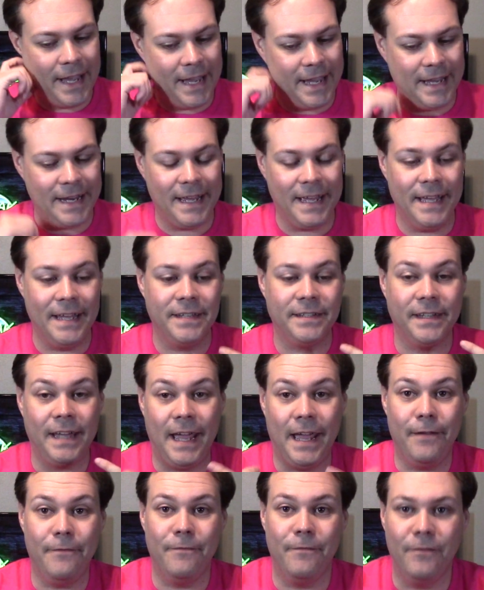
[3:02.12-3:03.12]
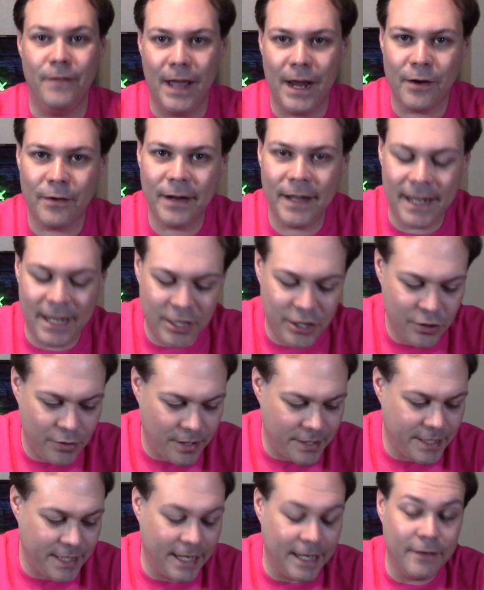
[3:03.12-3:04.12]
it is a very
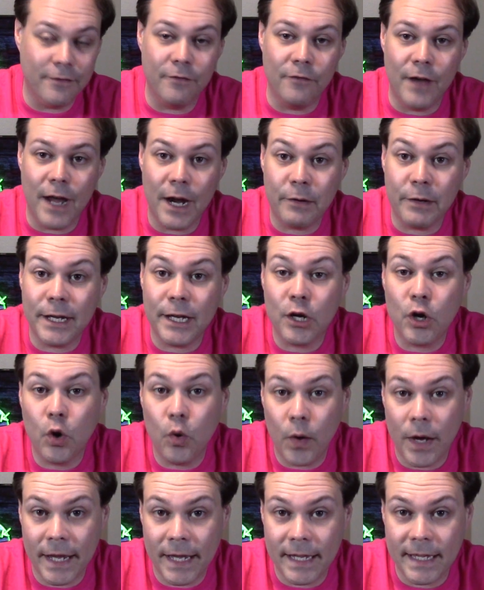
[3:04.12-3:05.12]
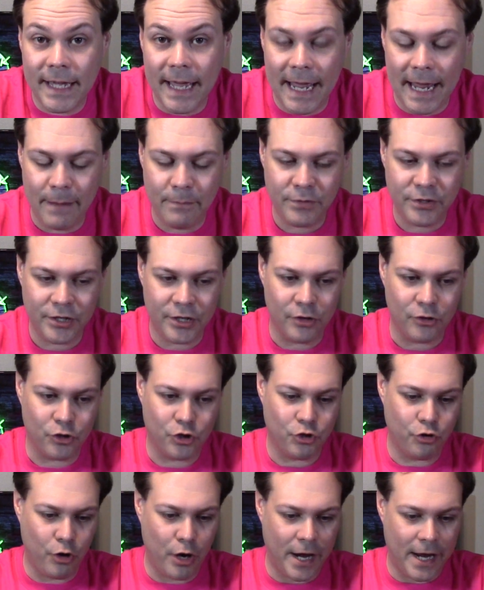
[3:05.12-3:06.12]
interesting and very quick game. So you're
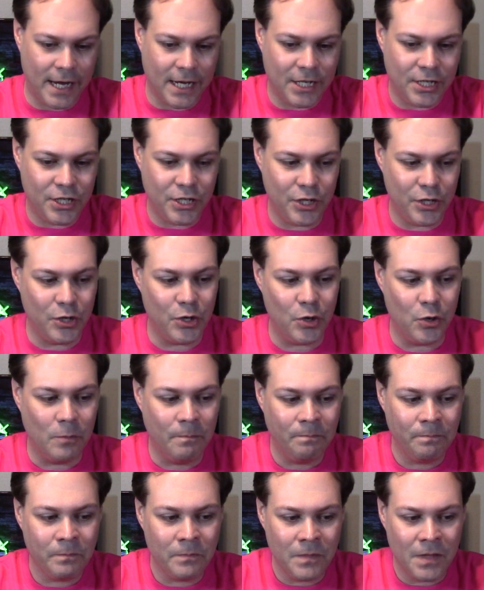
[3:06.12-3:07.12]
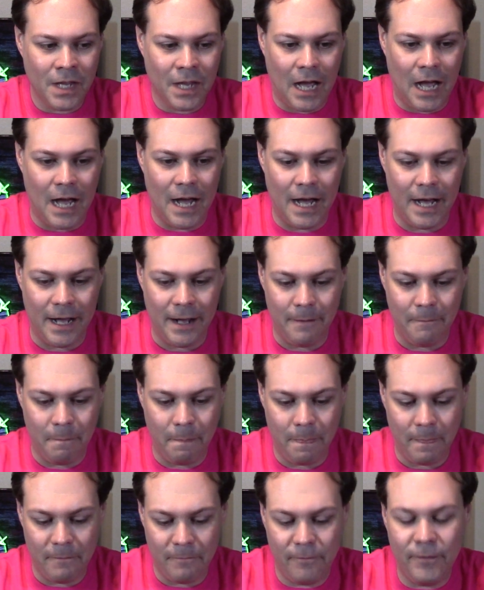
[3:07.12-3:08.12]
trying to
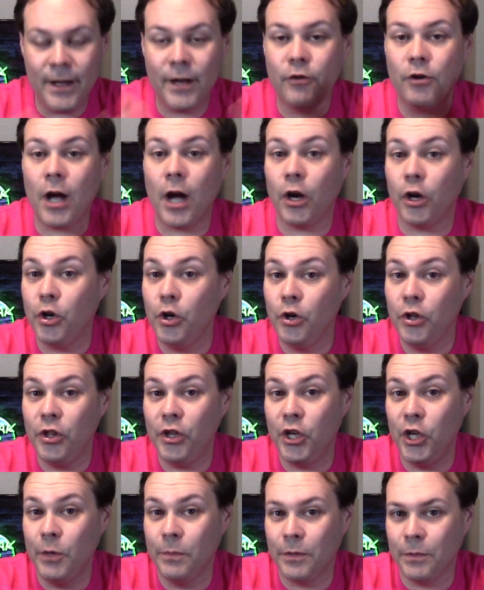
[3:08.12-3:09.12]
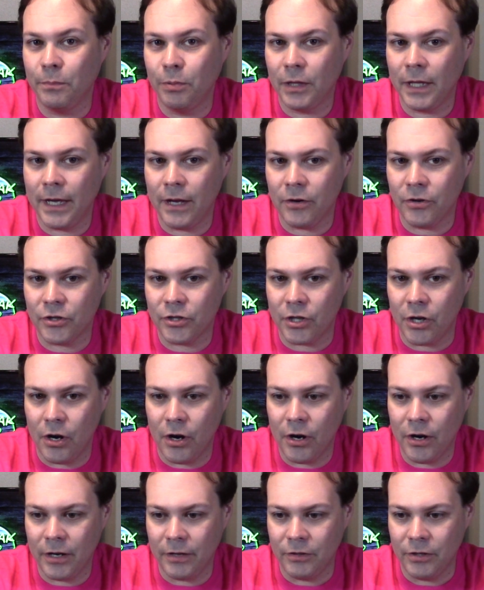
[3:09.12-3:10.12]
figure out who the human players
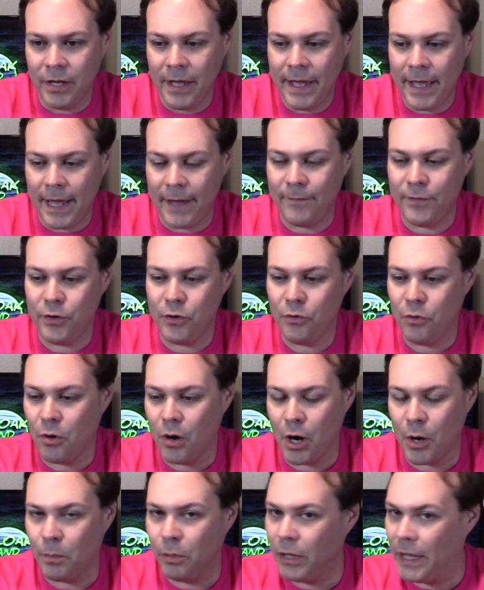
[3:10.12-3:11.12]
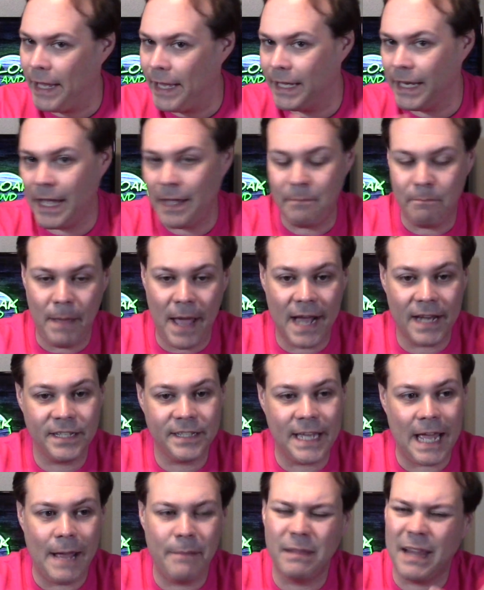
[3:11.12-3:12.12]
are. And if you are playing in a
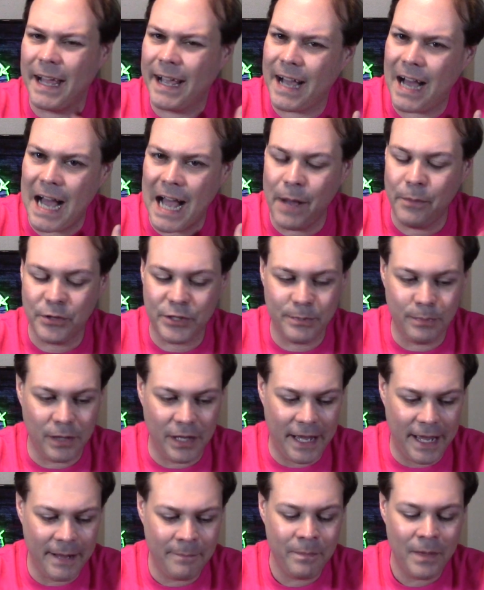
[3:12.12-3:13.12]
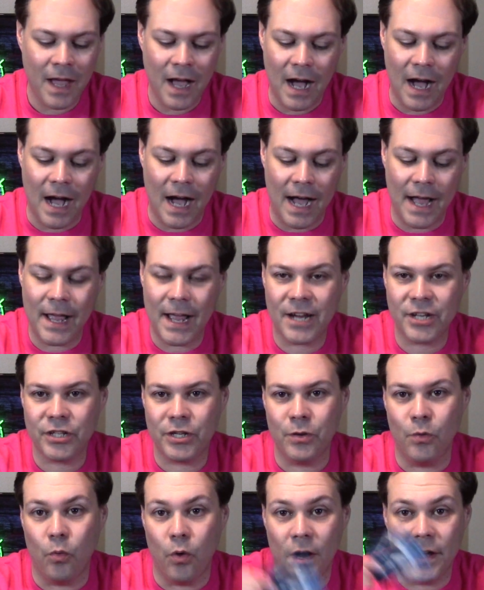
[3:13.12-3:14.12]
max game like I was playing, I
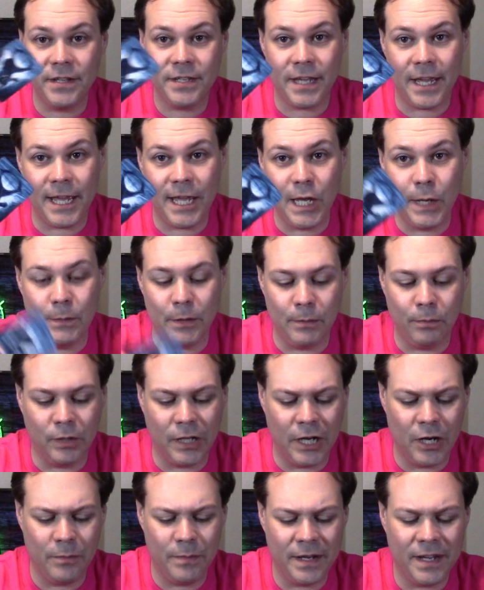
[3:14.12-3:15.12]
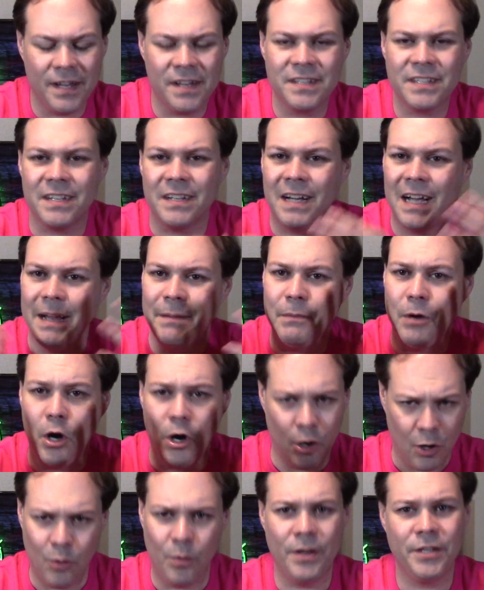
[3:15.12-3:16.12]
actually was a human player because I'm
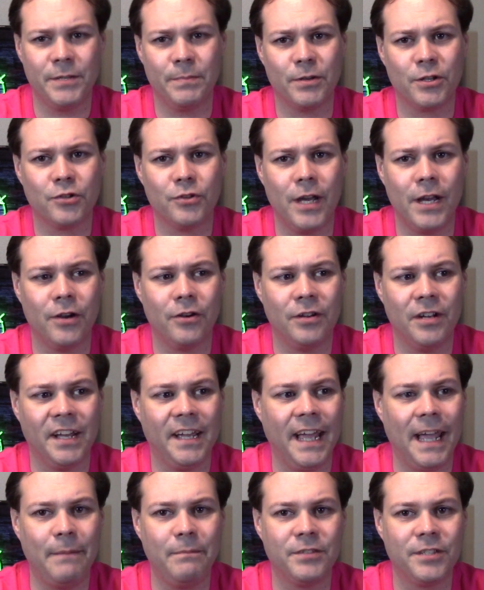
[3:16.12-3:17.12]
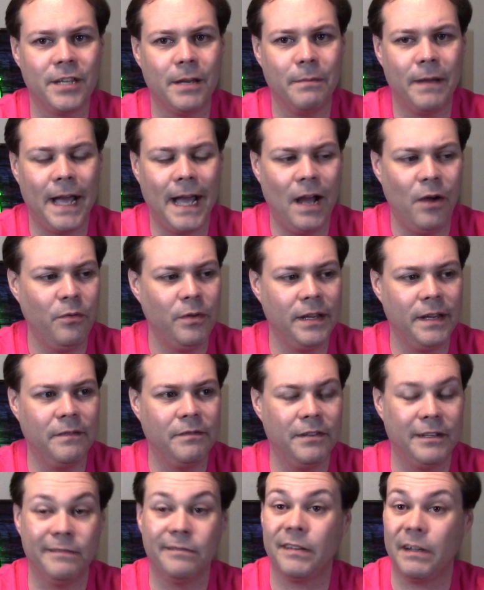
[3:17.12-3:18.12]
always a betrayer in a game somehow,
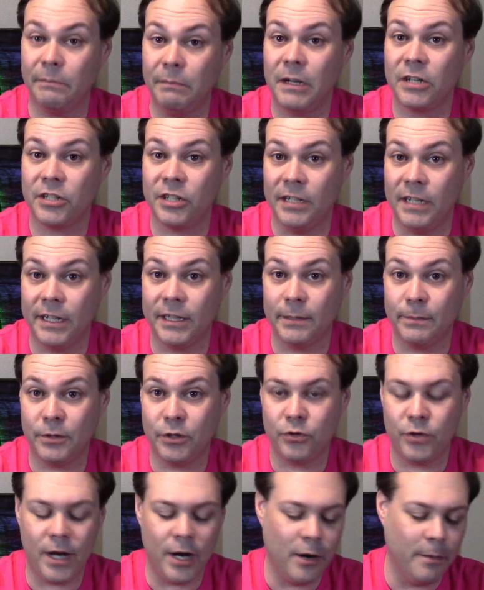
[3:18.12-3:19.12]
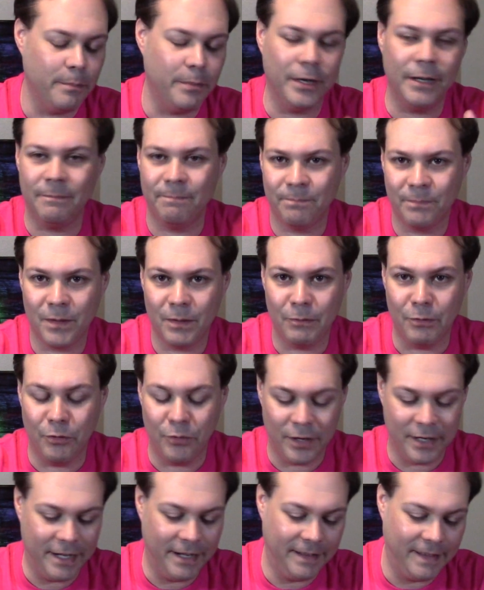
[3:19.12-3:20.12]
even if I'm actually not the betrayer, but we
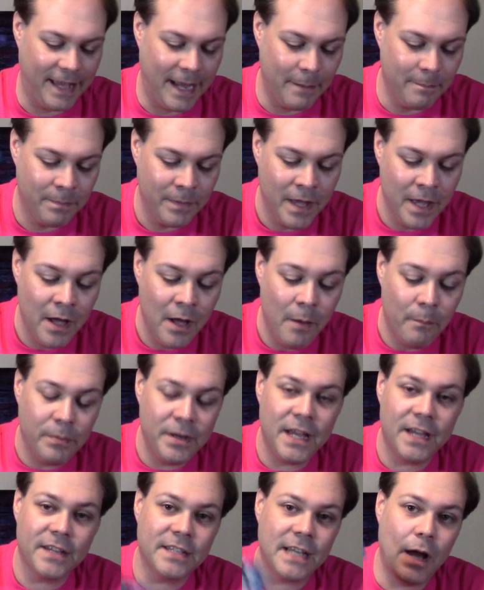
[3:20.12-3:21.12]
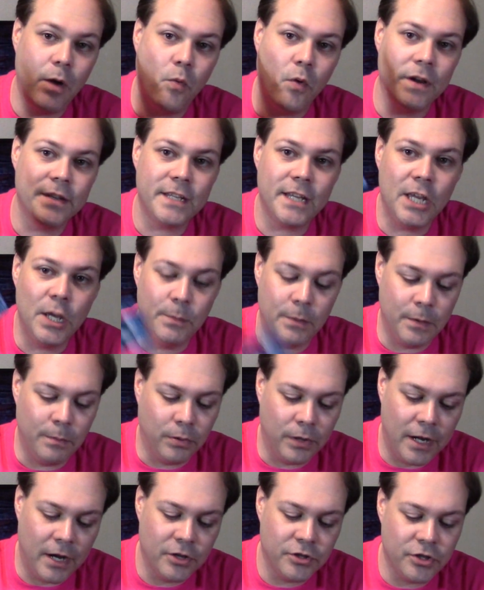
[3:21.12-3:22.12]
won't get into that. But yes, I was a human
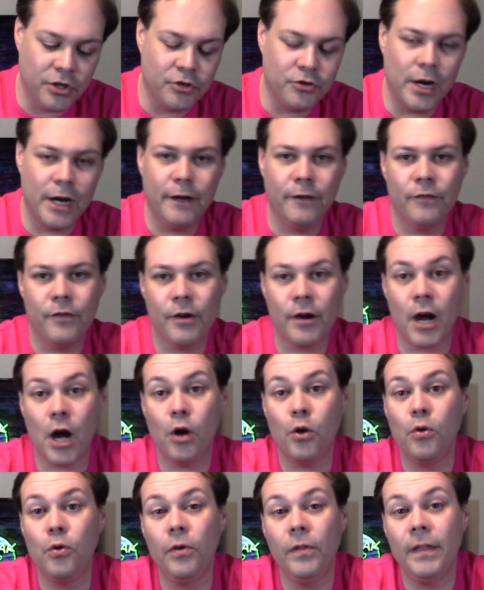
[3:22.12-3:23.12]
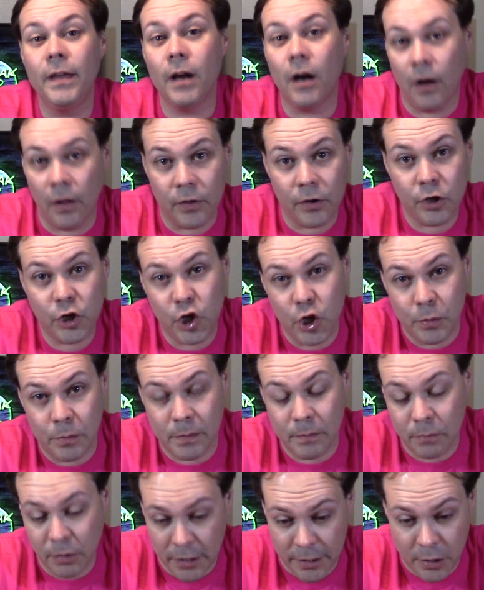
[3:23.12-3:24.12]
player, so I was trying to figure out who the other
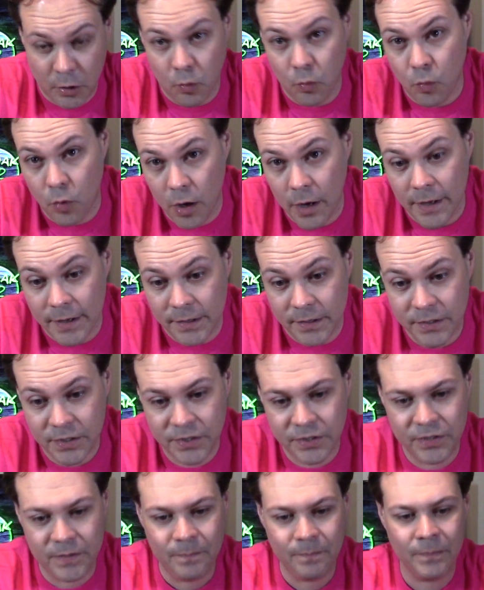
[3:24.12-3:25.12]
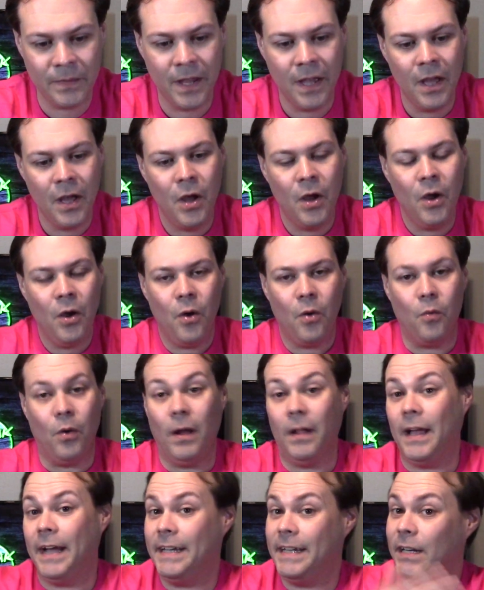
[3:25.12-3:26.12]
human player was.
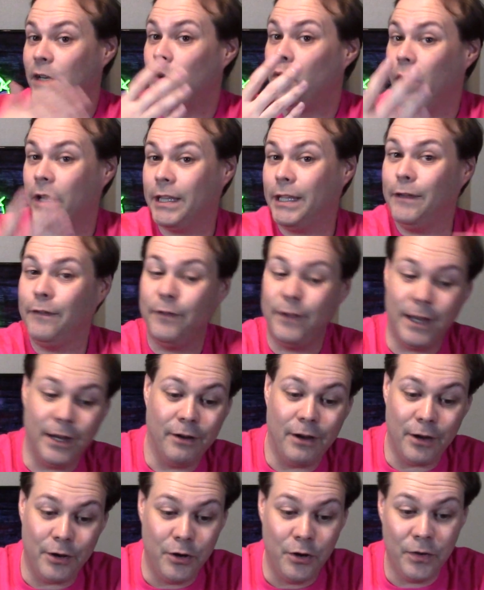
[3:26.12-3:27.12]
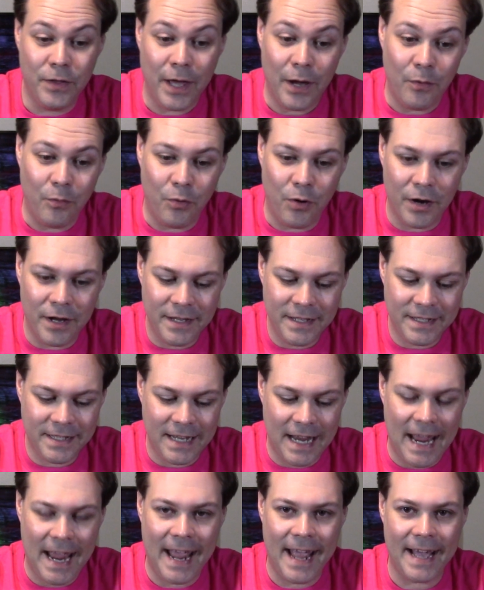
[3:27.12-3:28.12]
Well, I did quickly figure out who that
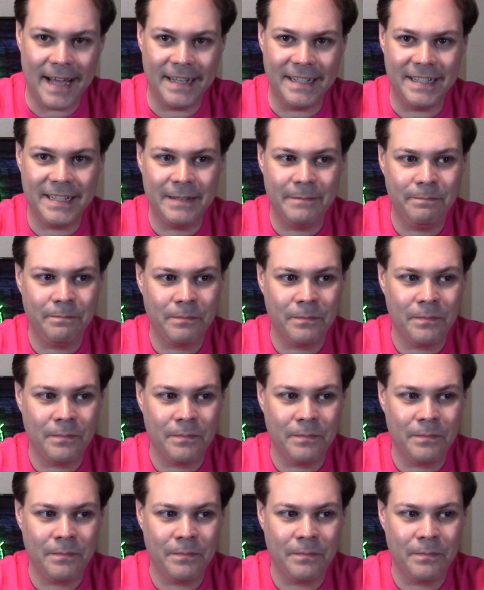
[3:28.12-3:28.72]
was, and